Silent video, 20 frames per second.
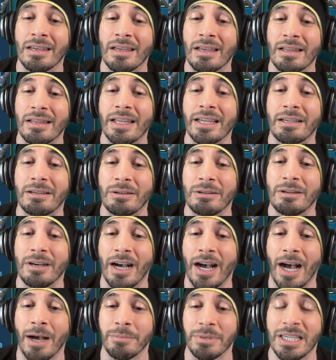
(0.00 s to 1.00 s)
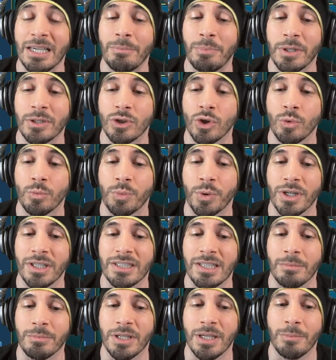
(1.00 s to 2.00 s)
Like, I'm keeping Doom
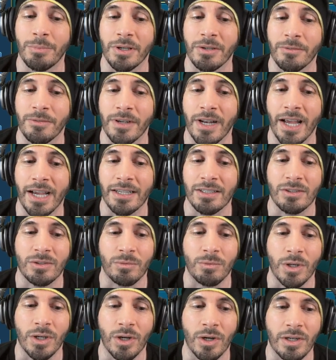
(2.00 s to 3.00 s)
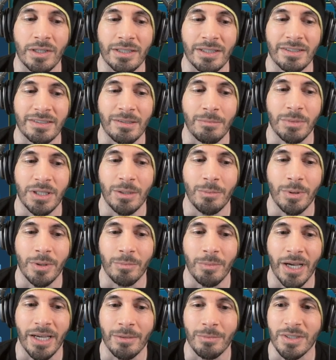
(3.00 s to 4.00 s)
Priest. I'm keeping Finax regardless. I'm keeping
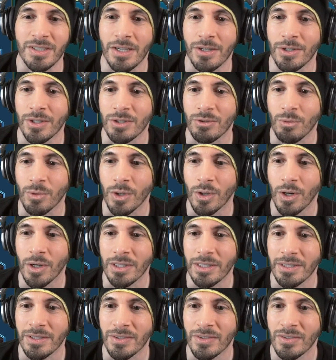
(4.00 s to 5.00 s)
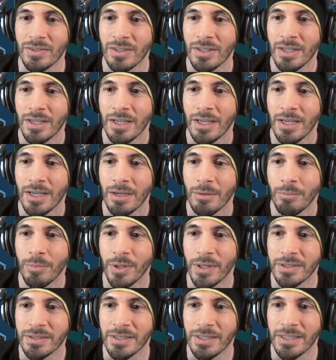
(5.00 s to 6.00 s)
Madame Ceres regardless.
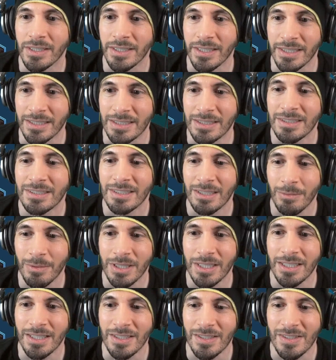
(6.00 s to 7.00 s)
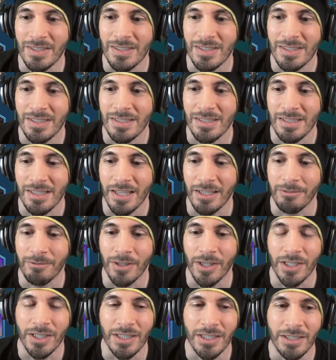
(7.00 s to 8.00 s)
But, like, some of these, like,
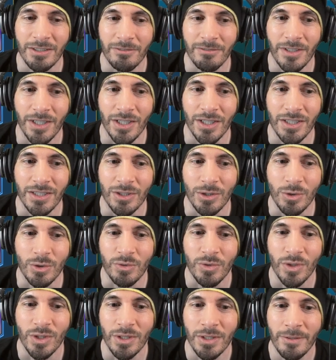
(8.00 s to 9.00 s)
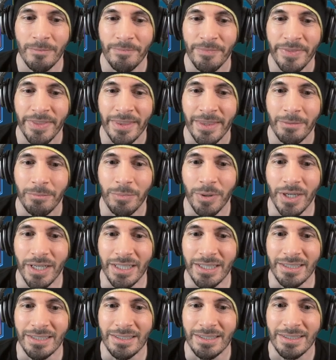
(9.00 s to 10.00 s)
very, very useful.
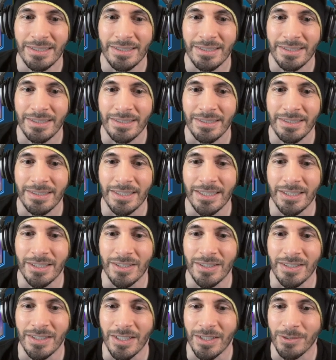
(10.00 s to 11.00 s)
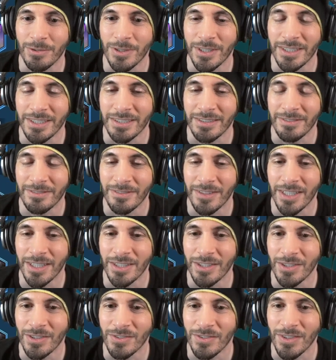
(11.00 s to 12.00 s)
But... Seeker, another one, very
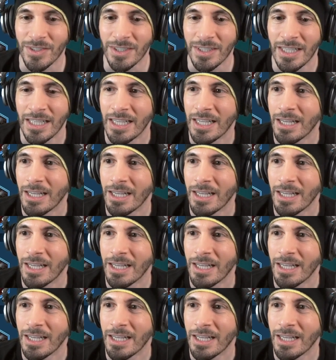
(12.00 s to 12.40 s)
useful.